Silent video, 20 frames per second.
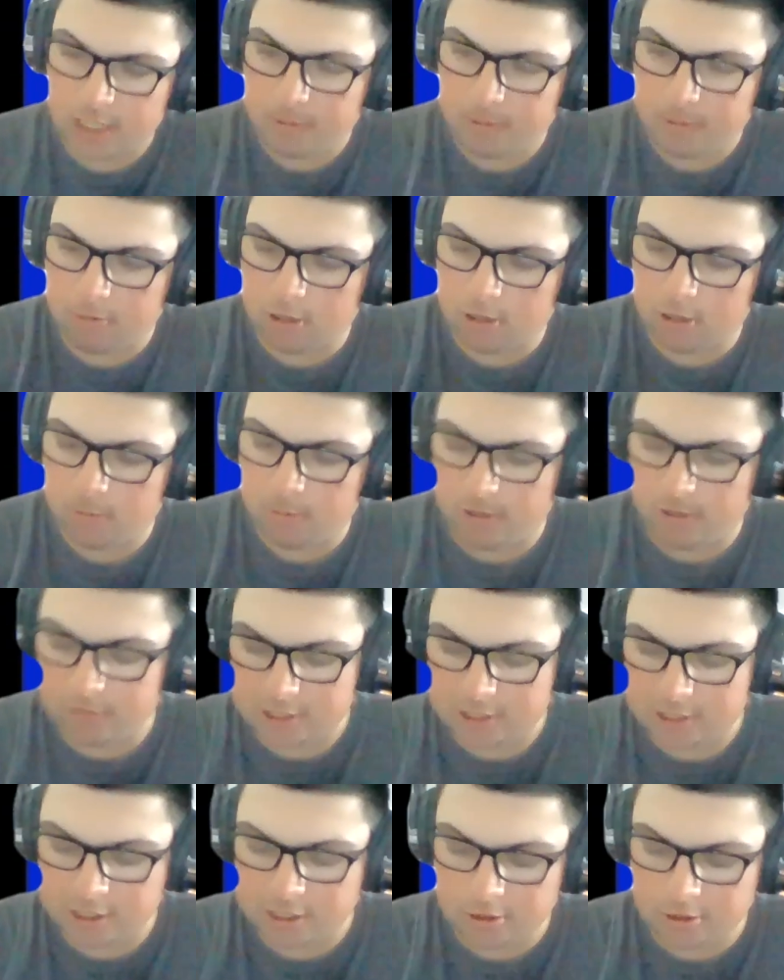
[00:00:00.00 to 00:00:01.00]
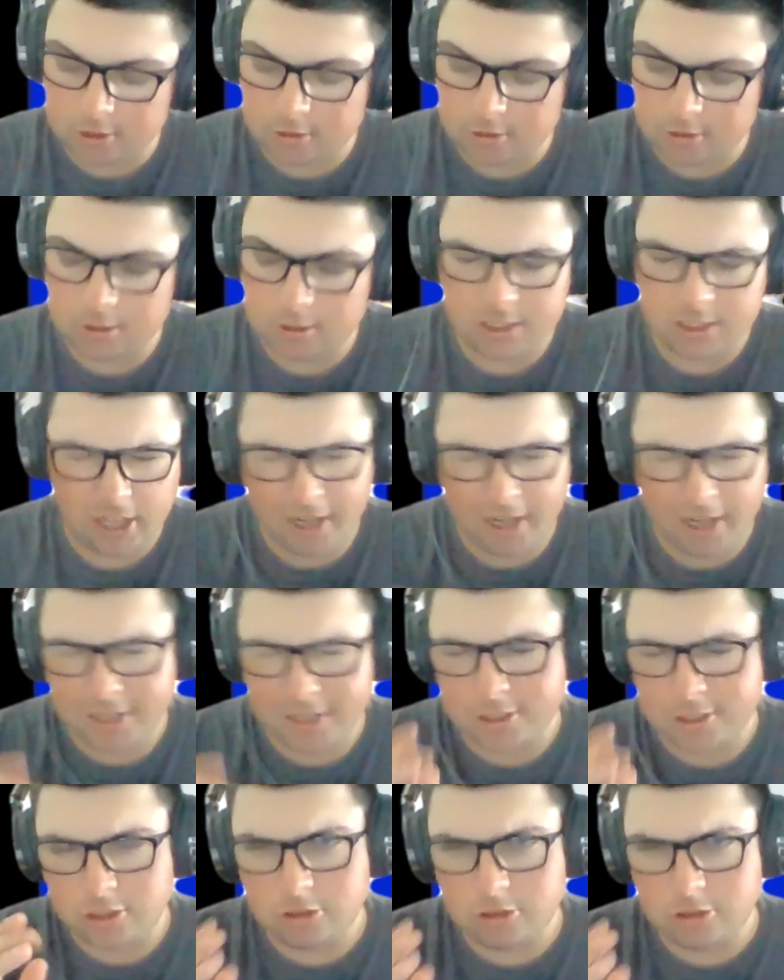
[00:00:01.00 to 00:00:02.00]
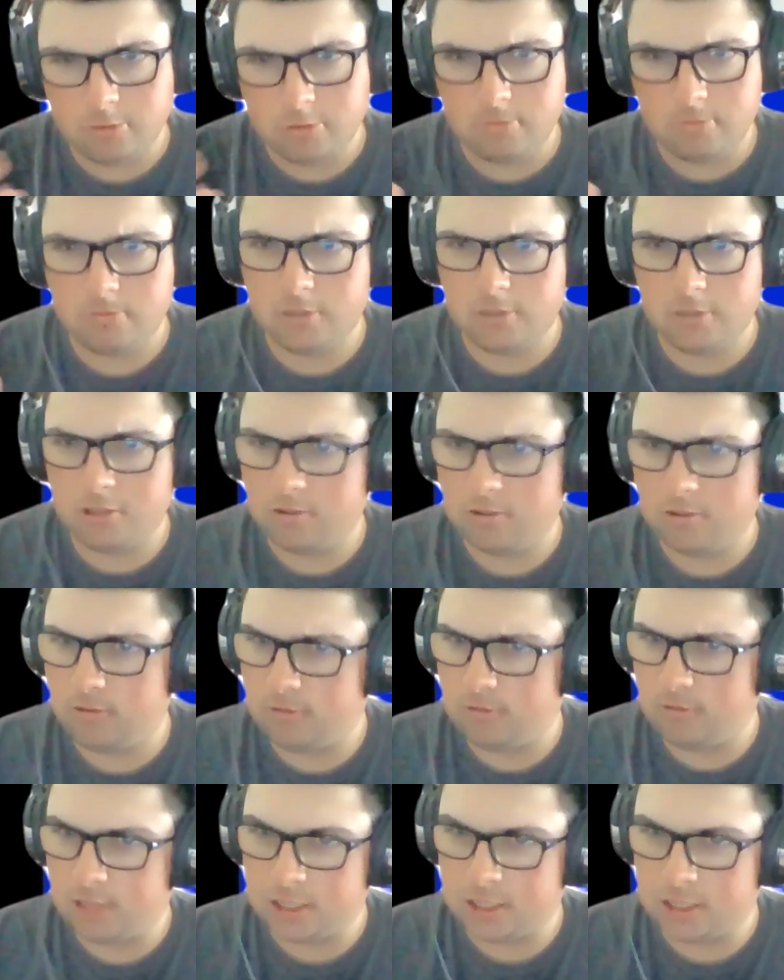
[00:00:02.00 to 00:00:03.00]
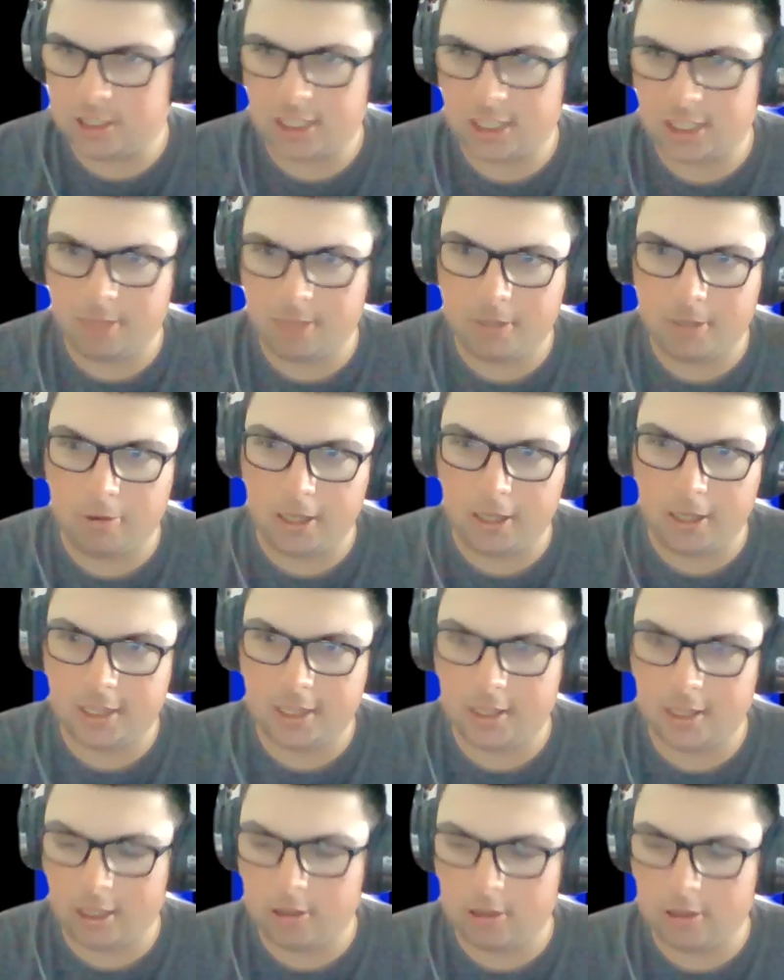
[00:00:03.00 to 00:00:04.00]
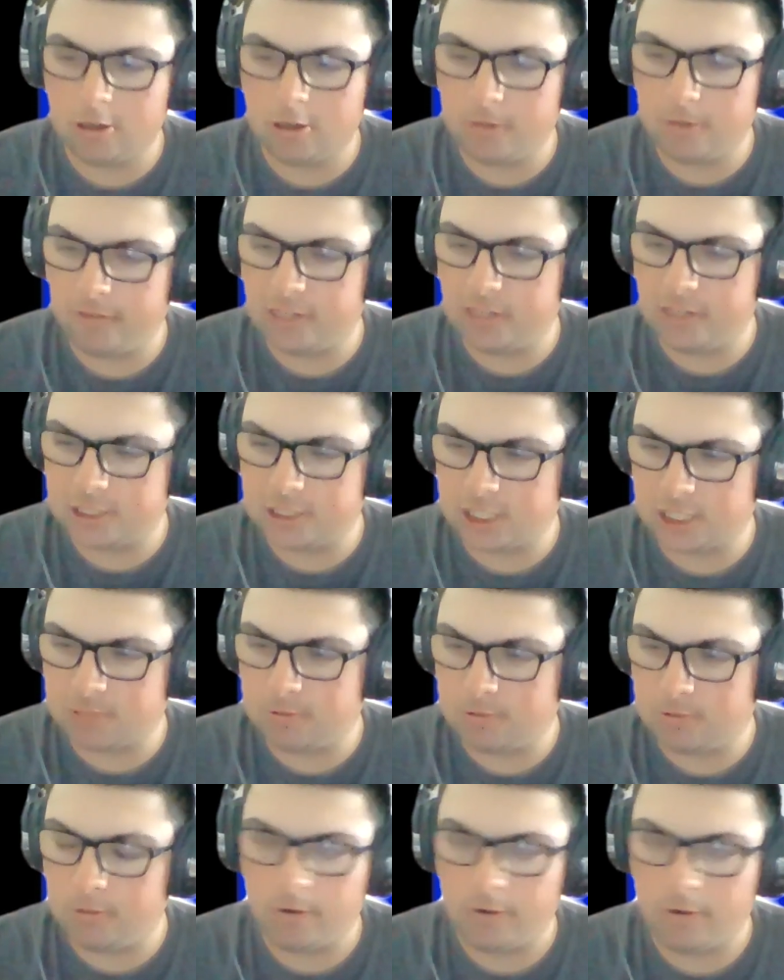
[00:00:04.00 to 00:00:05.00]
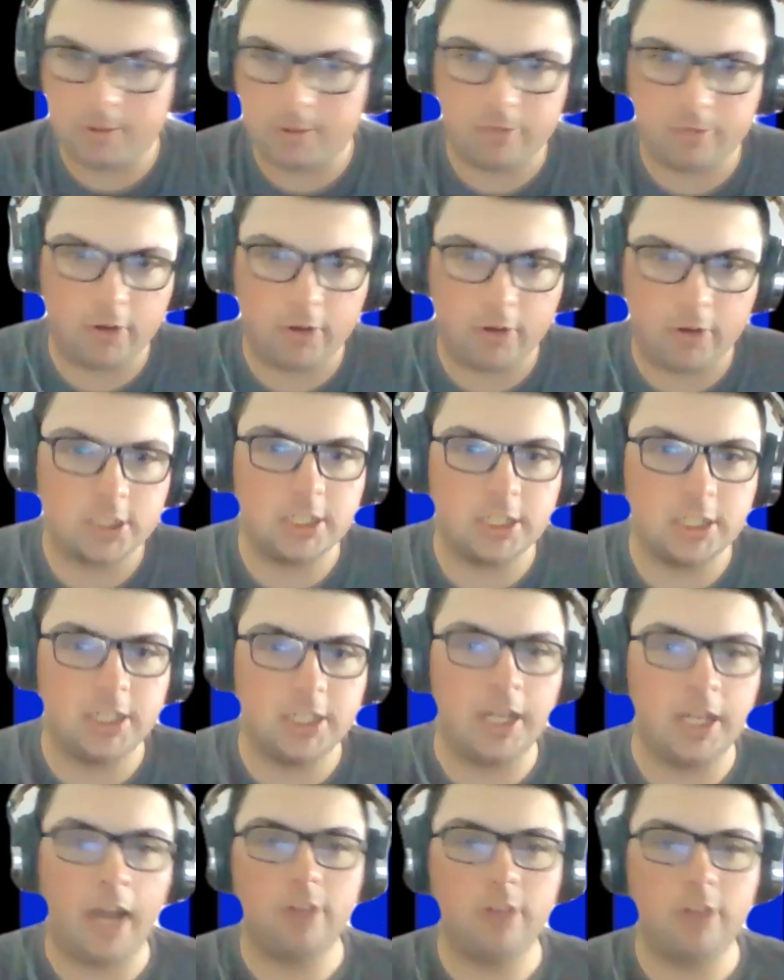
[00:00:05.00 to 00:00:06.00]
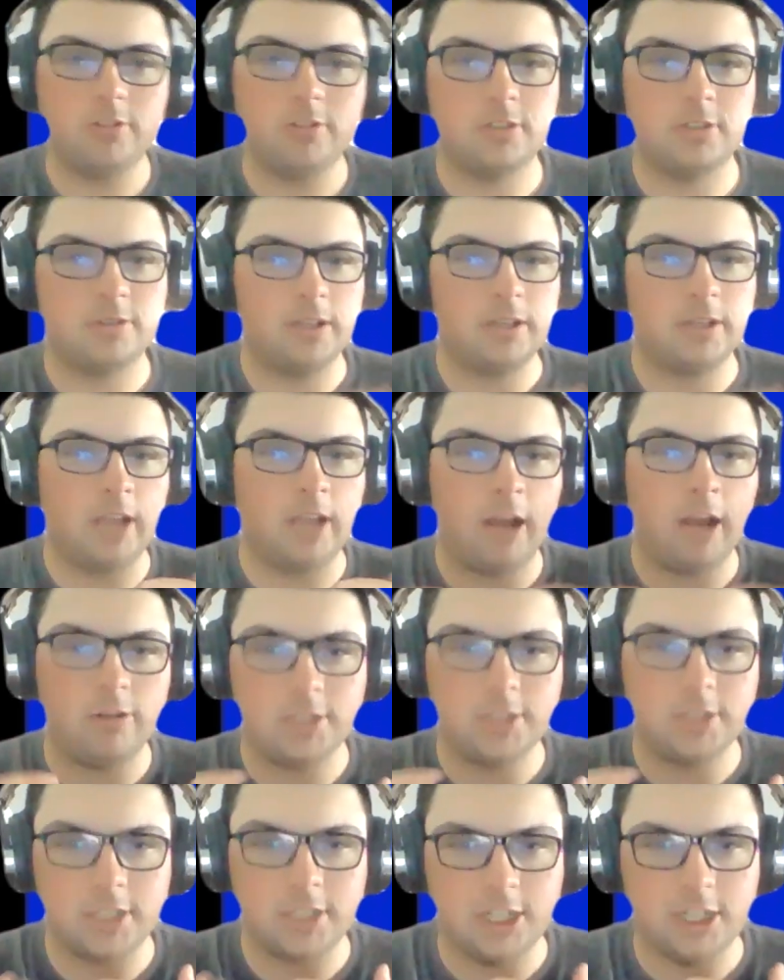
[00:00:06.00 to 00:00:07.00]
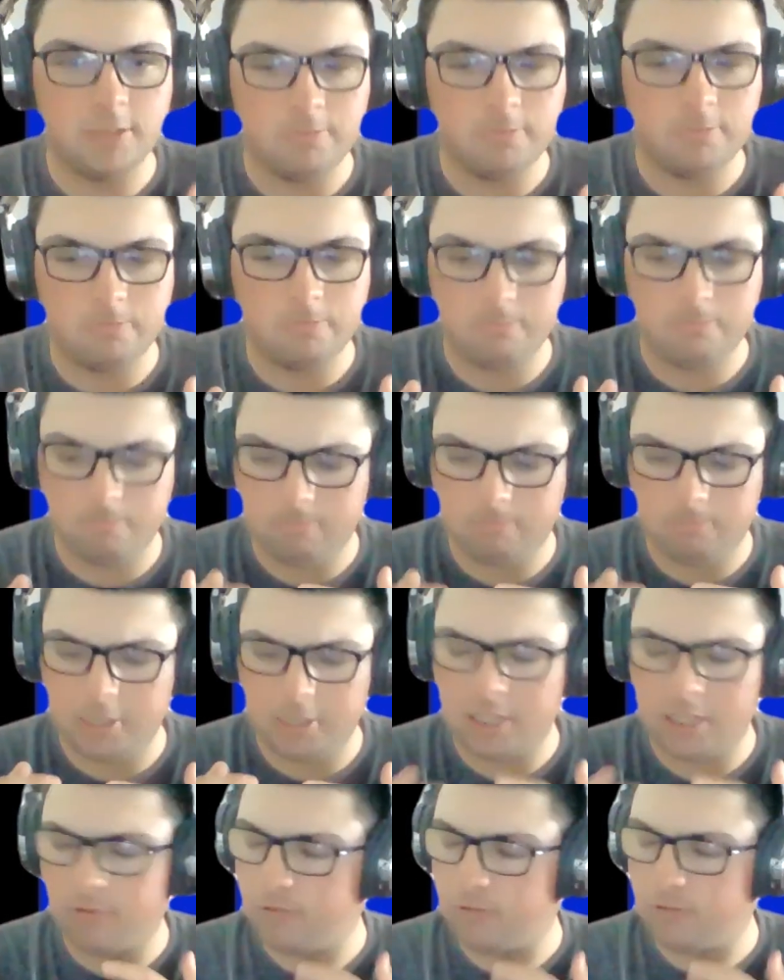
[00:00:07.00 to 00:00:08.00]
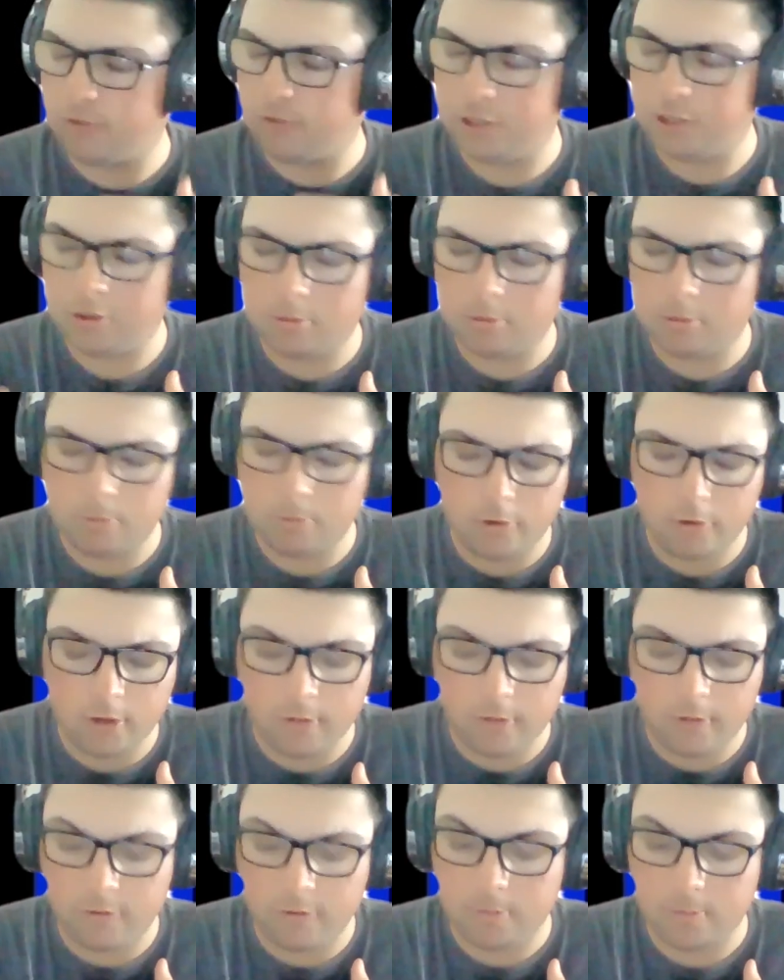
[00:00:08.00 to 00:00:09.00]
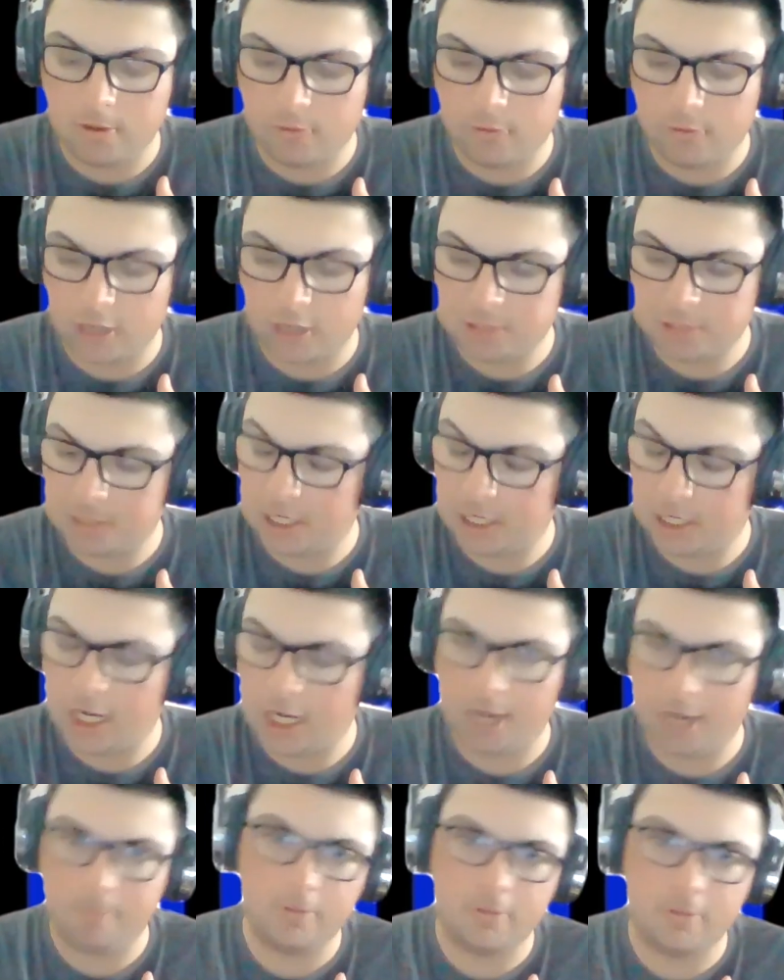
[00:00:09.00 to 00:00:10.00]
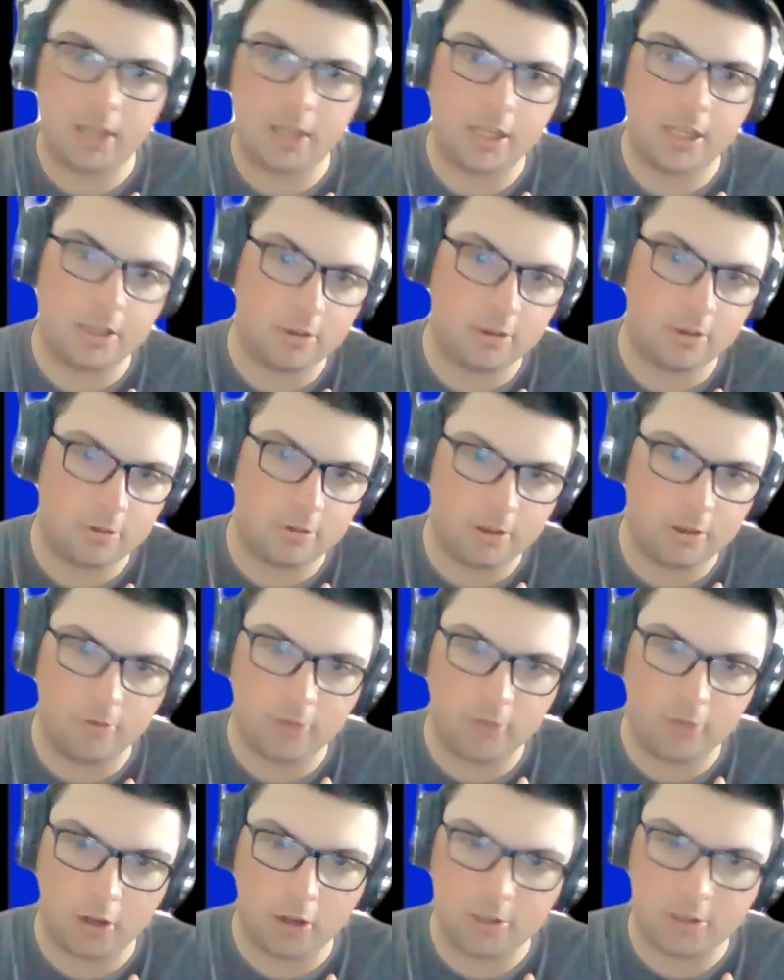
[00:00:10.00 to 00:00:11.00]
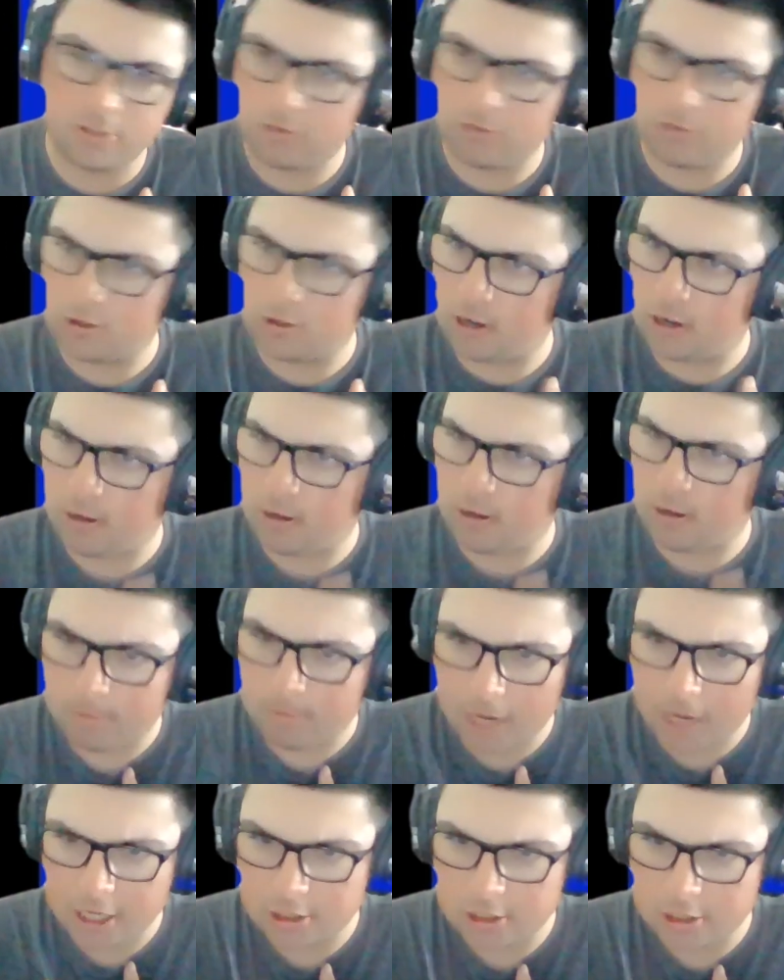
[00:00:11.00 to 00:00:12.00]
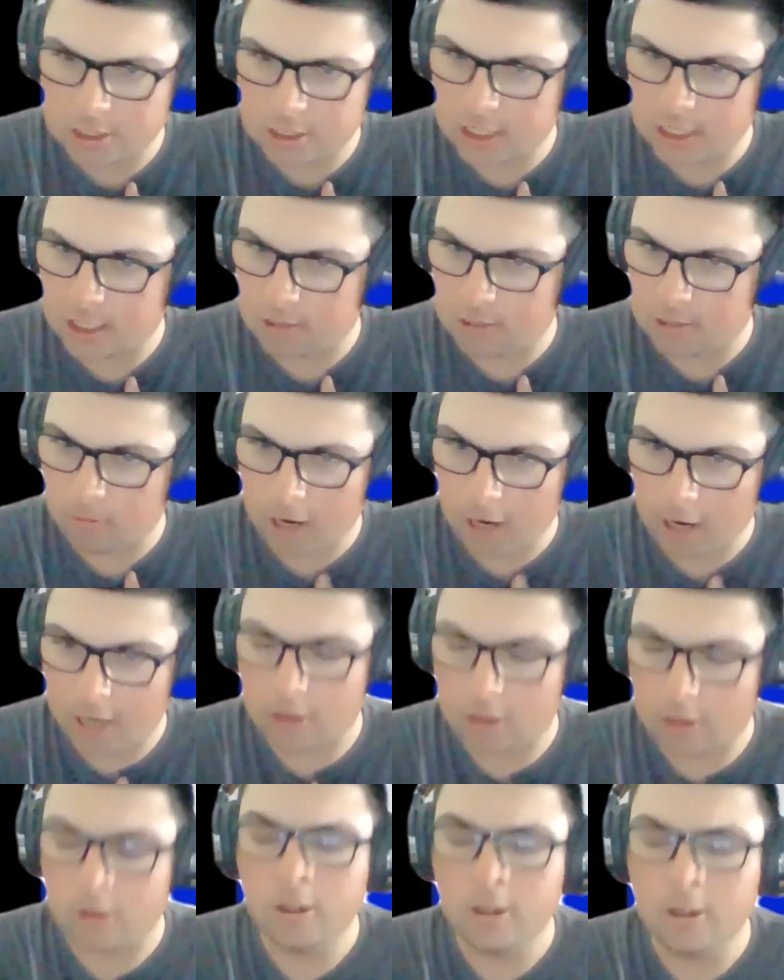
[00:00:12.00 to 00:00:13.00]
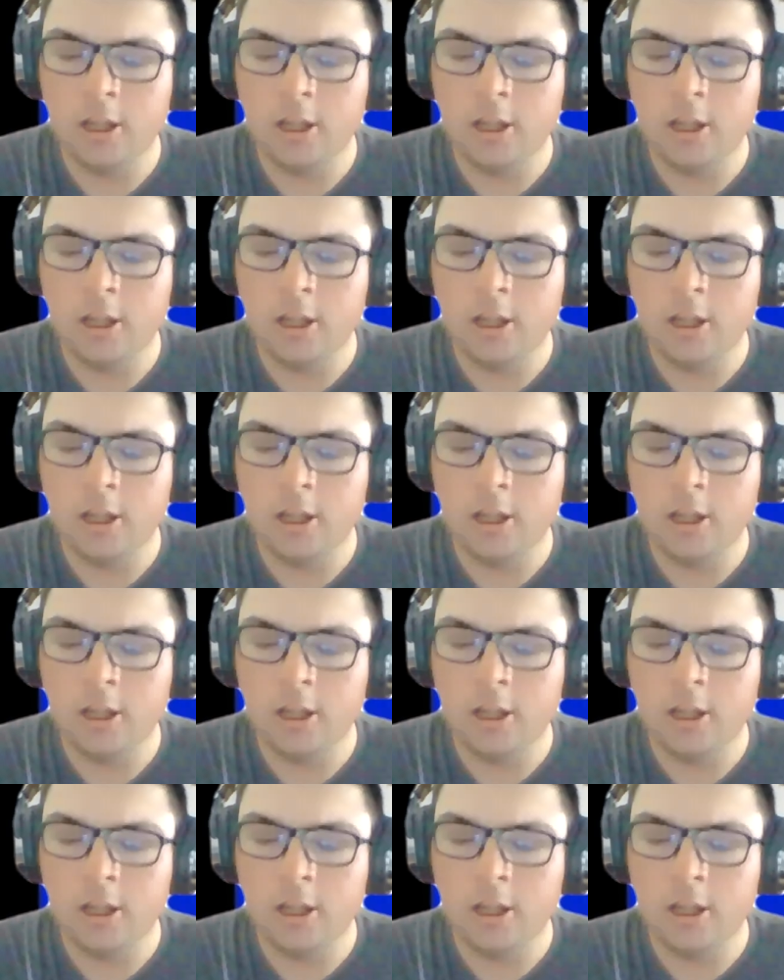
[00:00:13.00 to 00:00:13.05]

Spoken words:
up, I want to pivot to you. So I assume this is going to be quite a little bit of an adjustment moving up to varsity. How's it going to be different for you moving up from the freshman game that you've coached for, my understanding, a while,